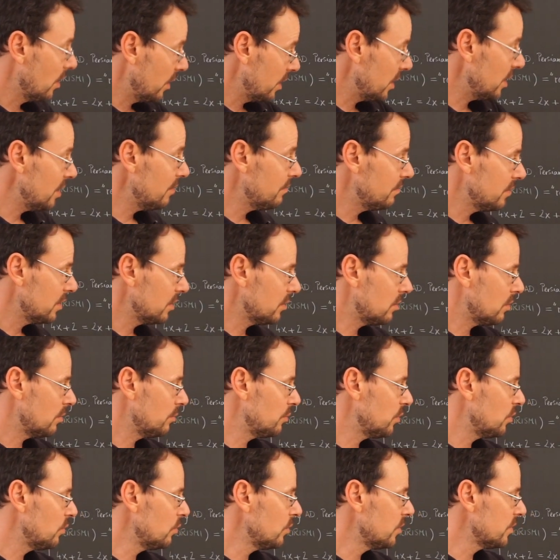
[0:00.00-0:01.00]
Even in
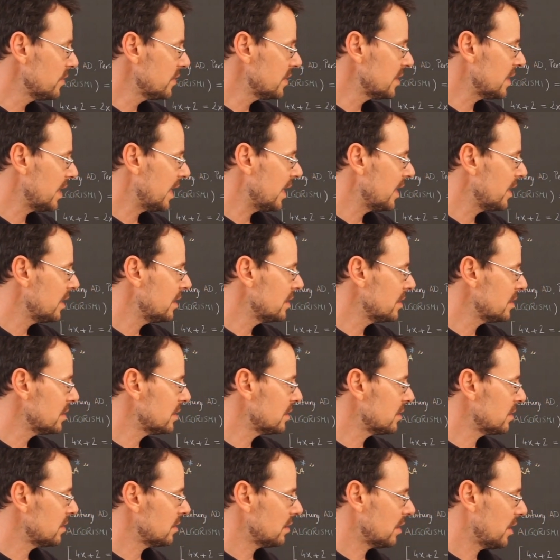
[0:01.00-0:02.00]
computer
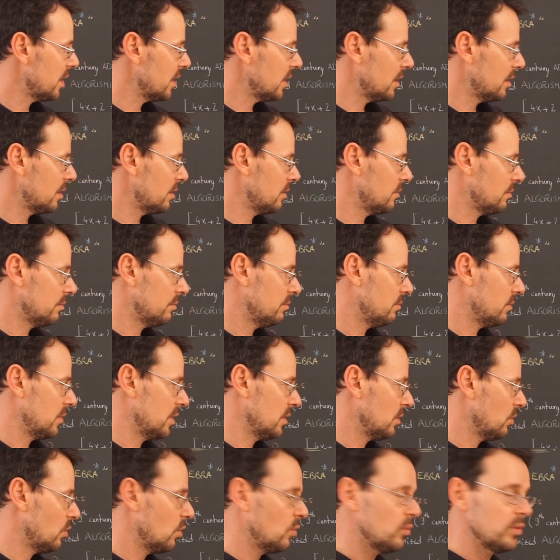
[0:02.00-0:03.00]
science, like in
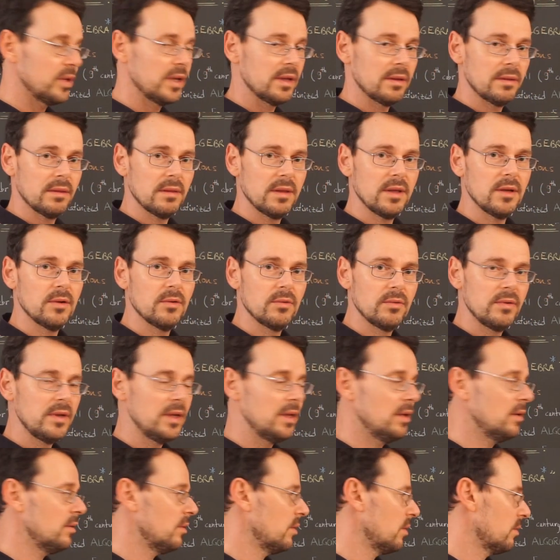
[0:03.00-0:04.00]
coding
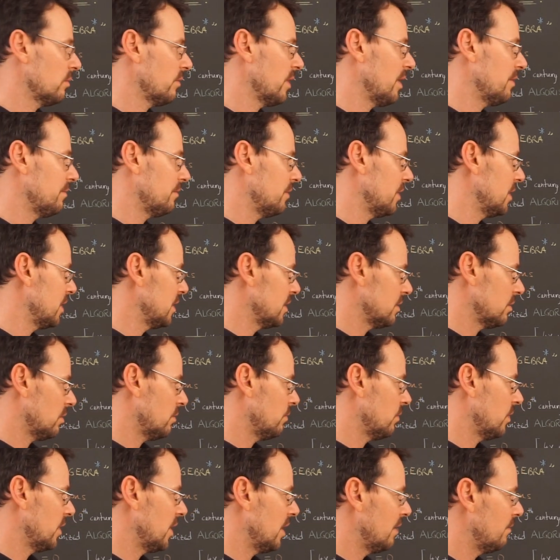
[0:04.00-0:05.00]
theory or graphics or
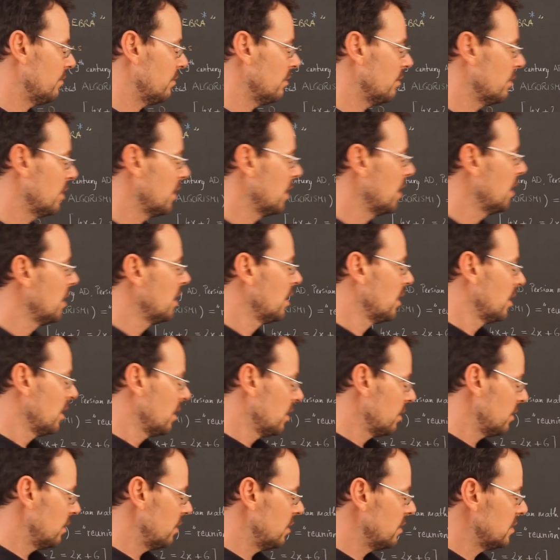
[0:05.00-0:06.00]
whatever,
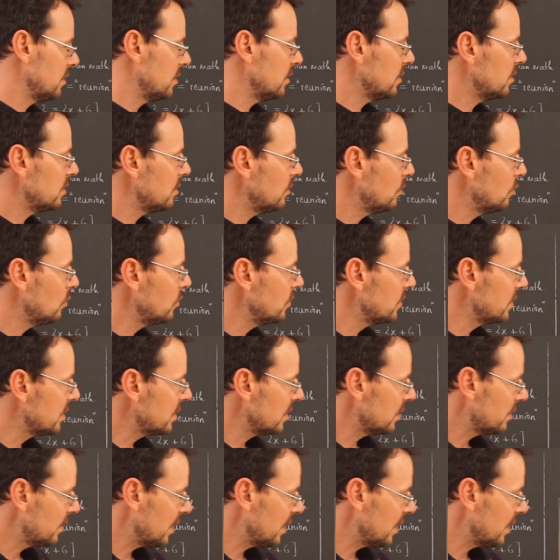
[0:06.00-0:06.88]
this is used.